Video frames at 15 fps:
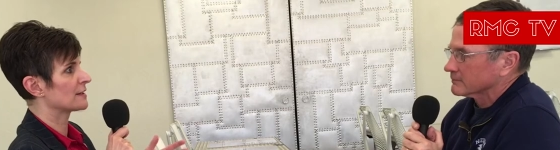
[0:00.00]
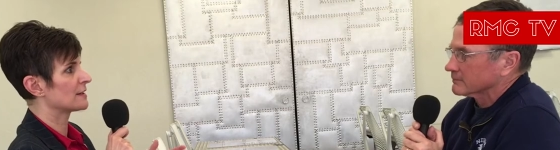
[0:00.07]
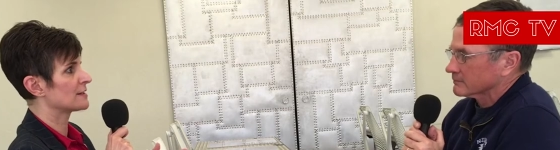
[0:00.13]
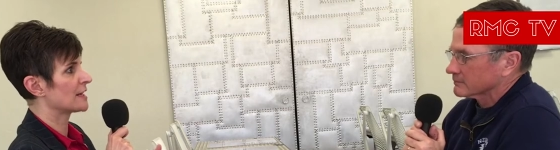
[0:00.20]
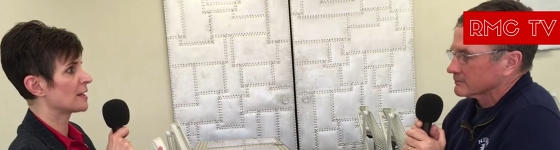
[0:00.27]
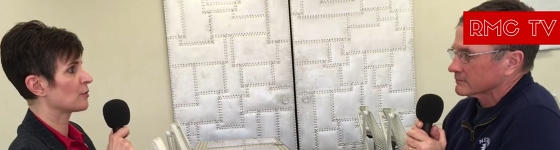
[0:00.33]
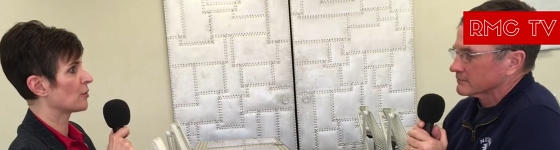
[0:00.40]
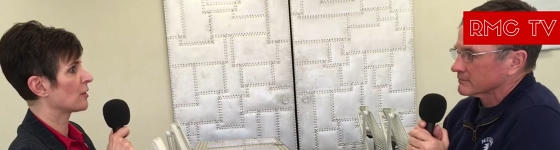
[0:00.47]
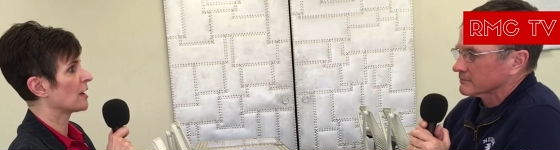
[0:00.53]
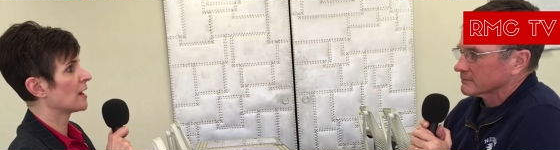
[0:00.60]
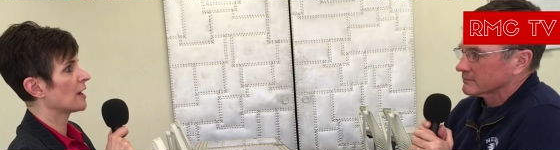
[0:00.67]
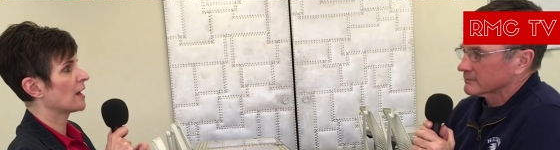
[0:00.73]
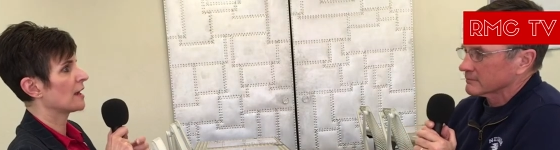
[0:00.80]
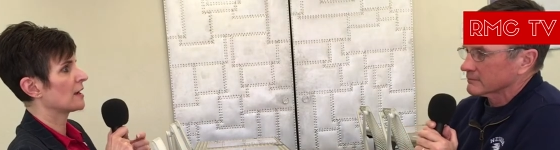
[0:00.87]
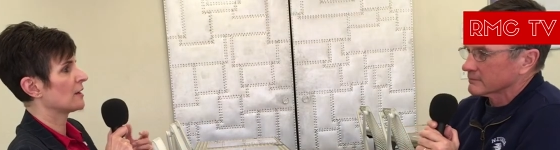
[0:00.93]
Speaker 1: to the table
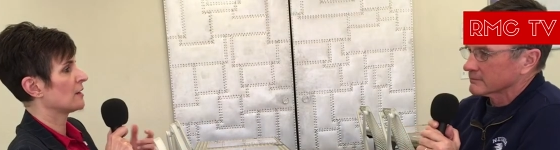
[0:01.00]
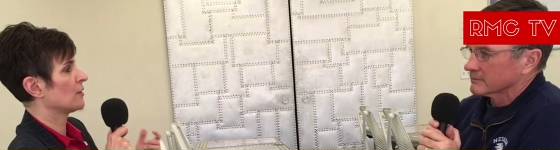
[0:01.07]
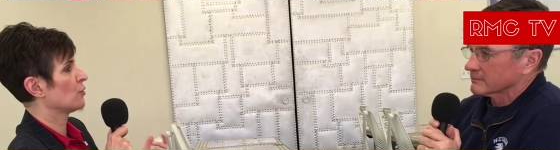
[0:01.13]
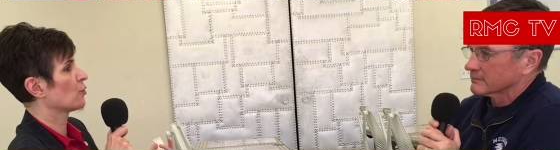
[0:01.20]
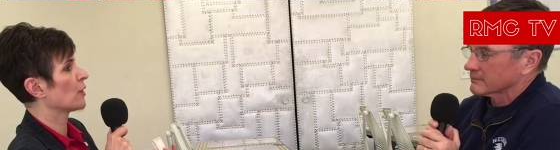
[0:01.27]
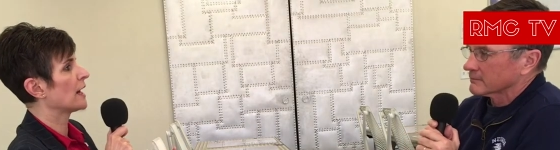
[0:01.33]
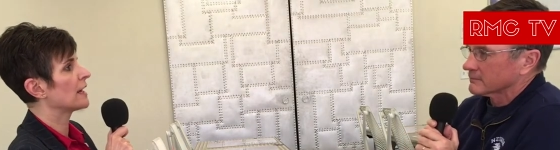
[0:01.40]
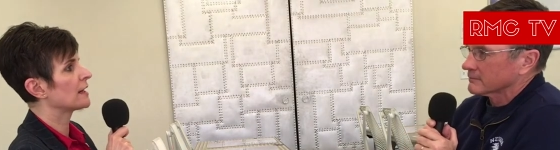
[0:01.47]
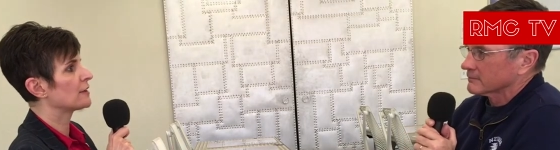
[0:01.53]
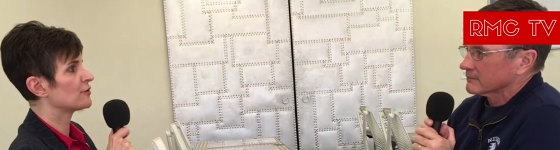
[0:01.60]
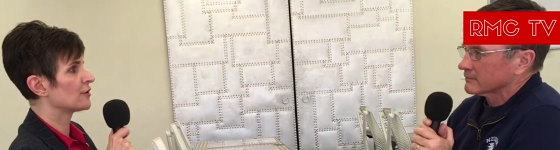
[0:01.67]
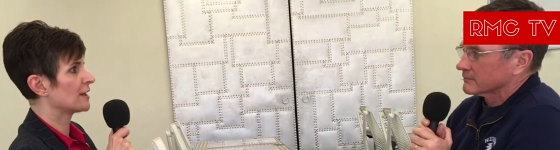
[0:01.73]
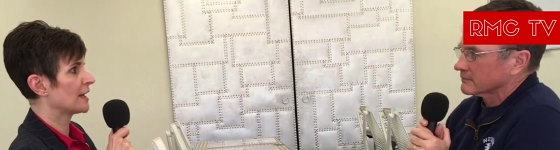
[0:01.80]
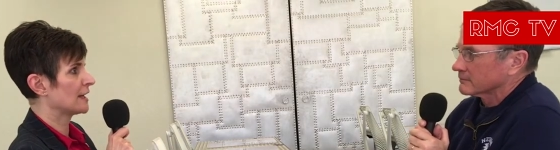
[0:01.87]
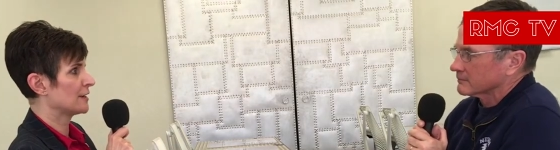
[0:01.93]
great
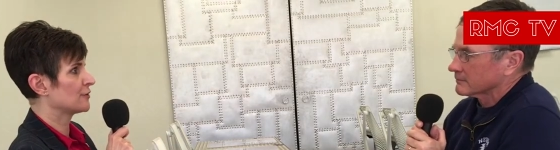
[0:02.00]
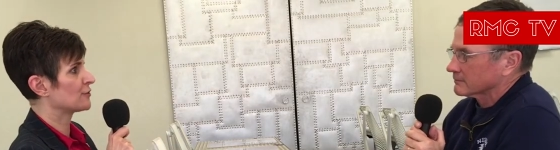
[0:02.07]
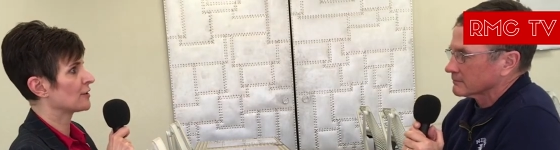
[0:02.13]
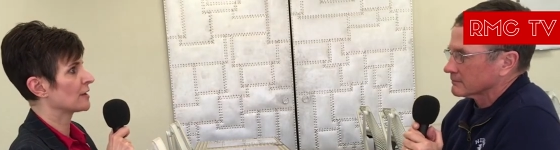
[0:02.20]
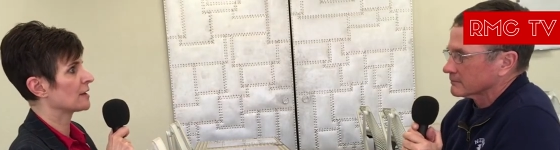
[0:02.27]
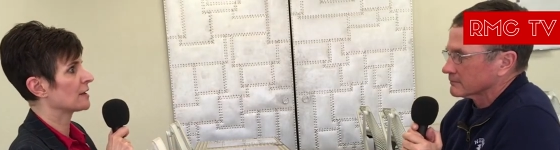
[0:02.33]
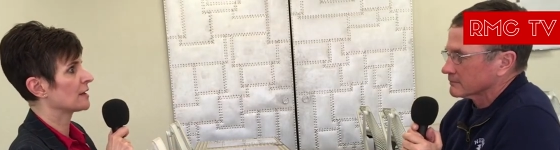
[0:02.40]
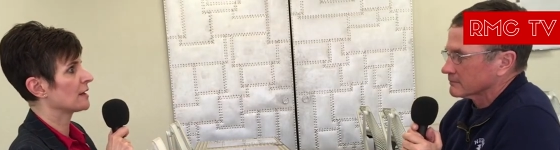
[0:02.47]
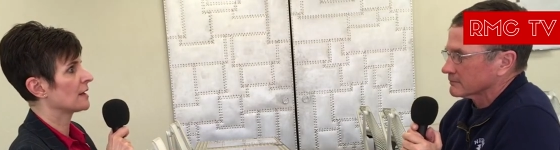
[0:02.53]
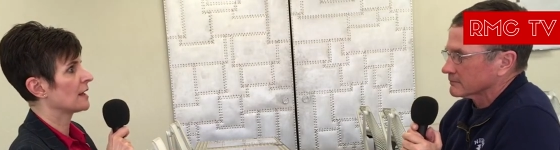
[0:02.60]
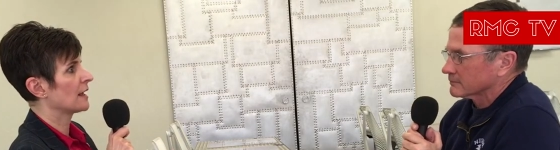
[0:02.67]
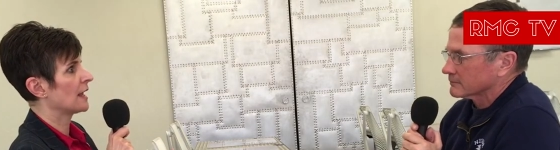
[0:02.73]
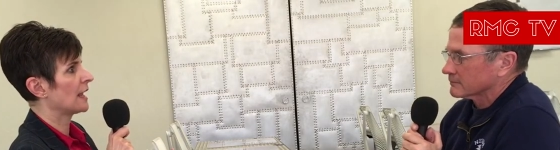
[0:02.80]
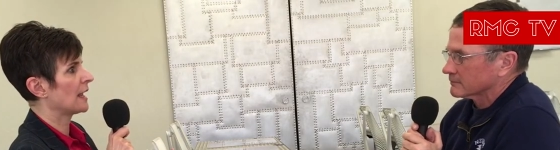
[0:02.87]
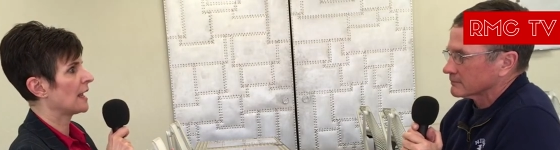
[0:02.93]
education
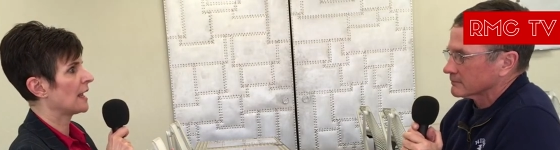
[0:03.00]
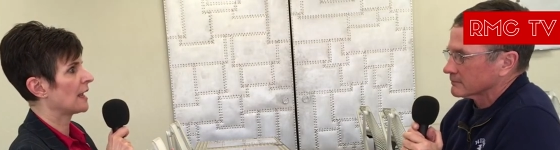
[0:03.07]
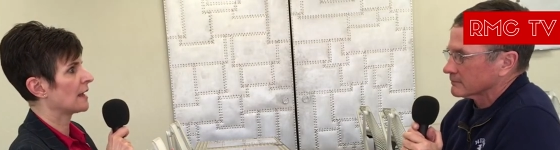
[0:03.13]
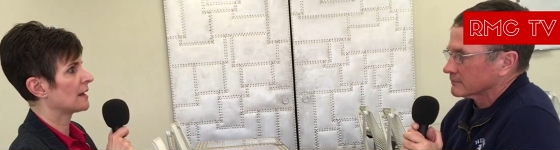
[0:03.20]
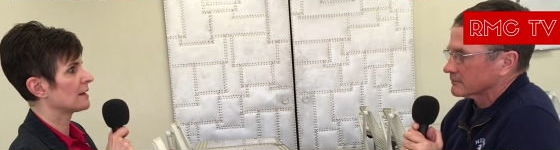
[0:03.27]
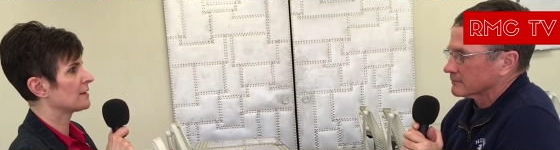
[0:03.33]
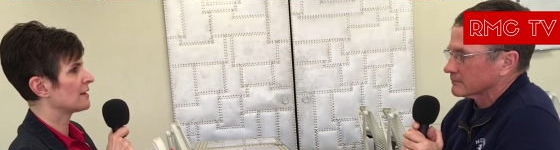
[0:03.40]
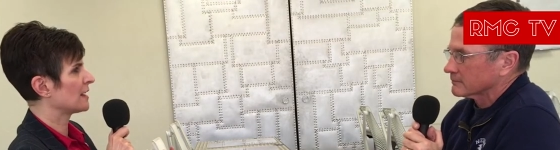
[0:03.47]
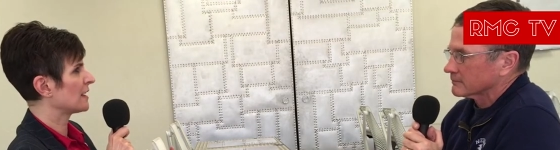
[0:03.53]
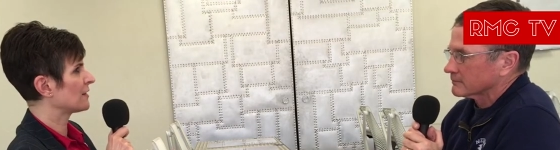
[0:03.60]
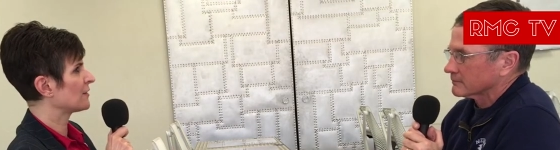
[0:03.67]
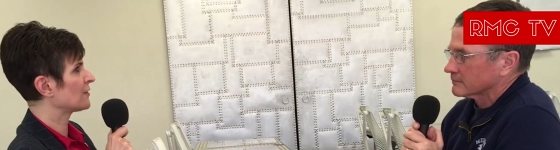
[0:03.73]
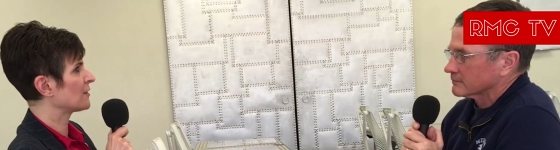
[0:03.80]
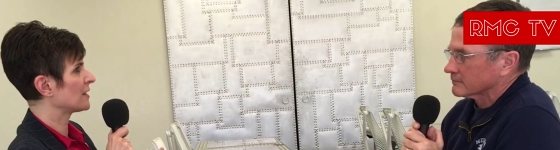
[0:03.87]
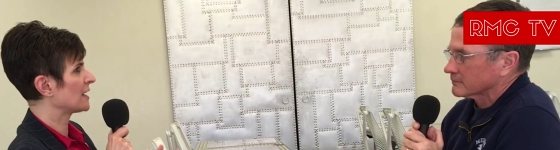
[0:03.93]
and it
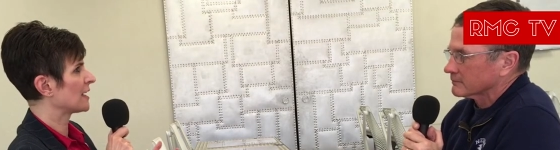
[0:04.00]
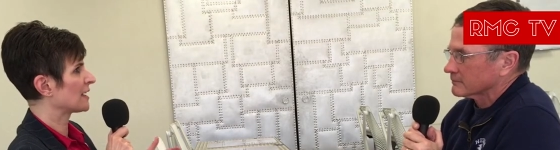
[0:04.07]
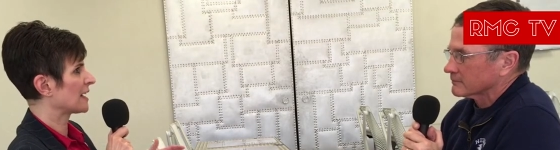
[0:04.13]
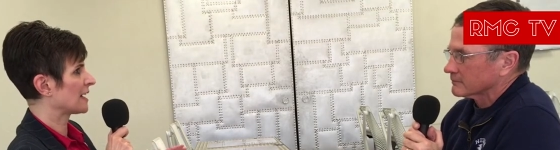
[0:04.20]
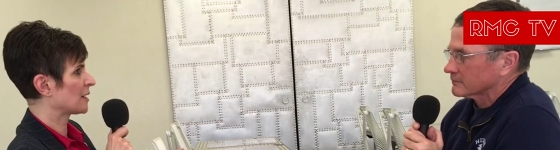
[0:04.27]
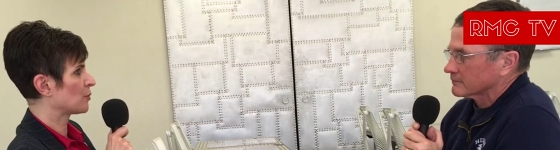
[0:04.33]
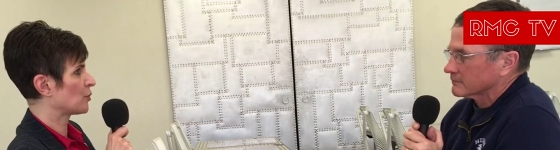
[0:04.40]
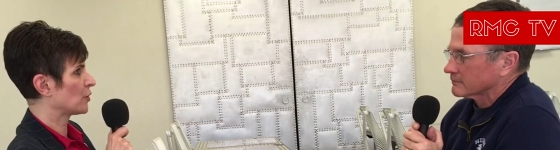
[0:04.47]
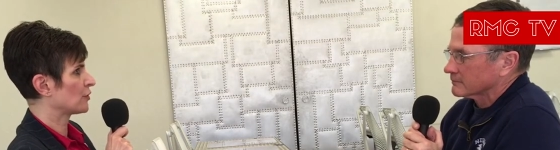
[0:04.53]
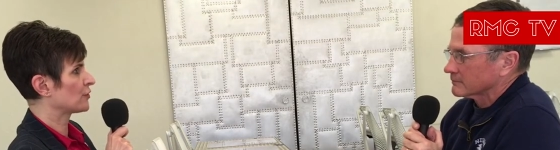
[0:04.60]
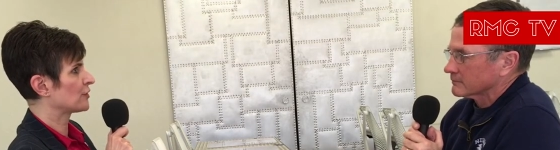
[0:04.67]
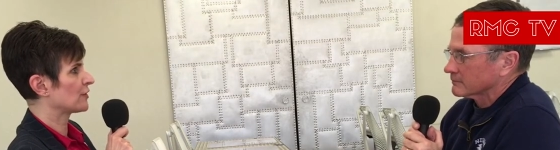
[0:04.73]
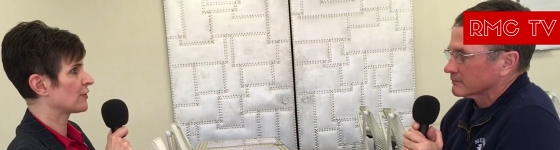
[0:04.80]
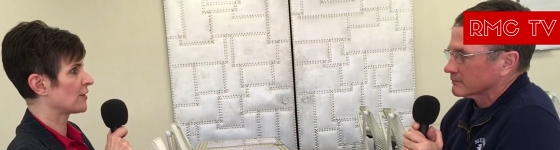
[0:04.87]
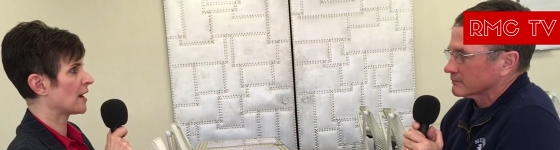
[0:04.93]
tends to get kind of
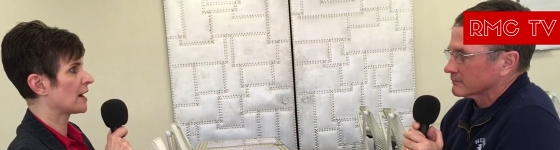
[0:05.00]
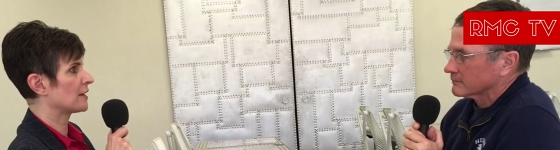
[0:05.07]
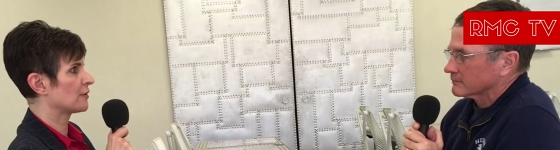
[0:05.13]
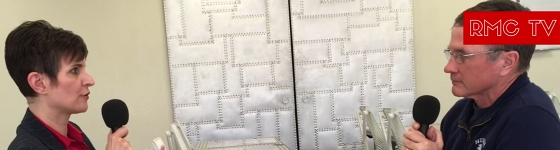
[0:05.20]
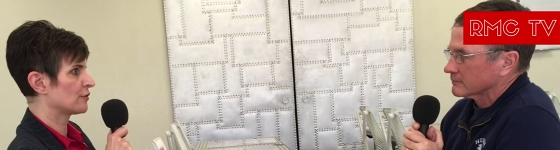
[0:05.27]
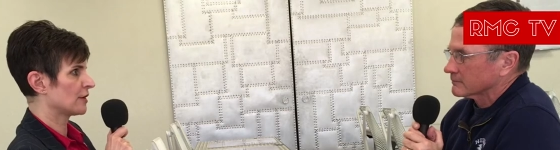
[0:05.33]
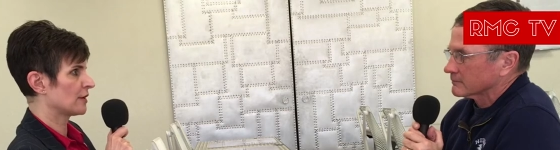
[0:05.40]
pushed aside or